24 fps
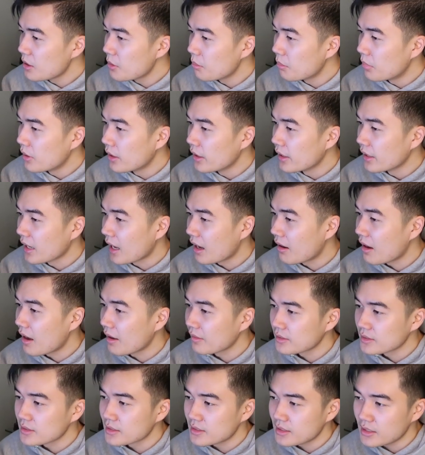but I'll
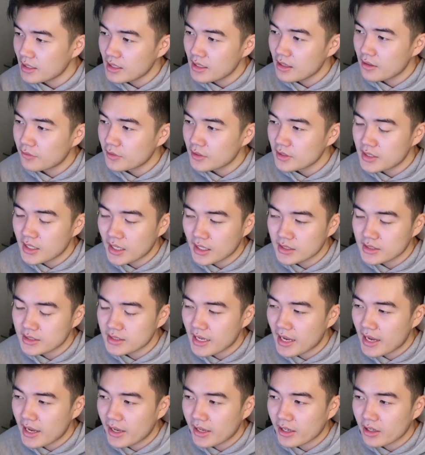have to see if he takes
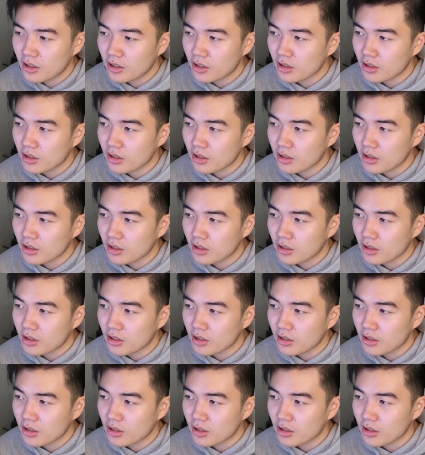SAG,